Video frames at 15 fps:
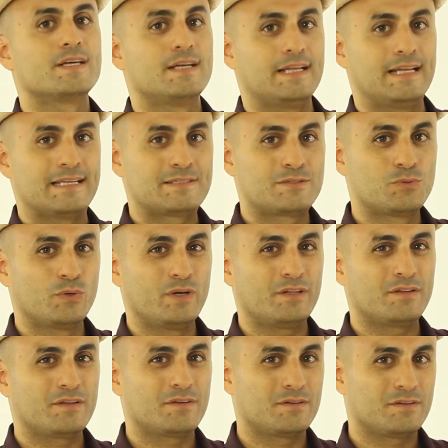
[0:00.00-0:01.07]
Let's do
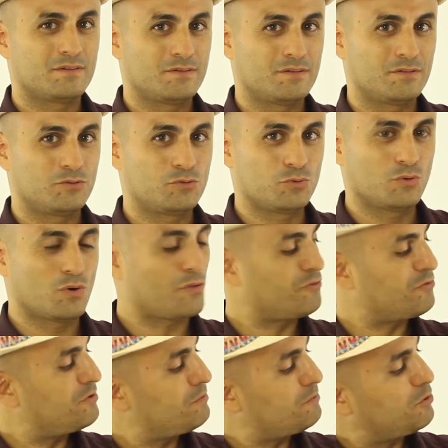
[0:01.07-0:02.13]
it 2 or
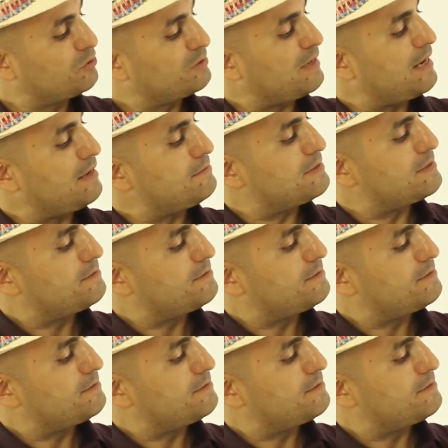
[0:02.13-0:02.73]
3 more times.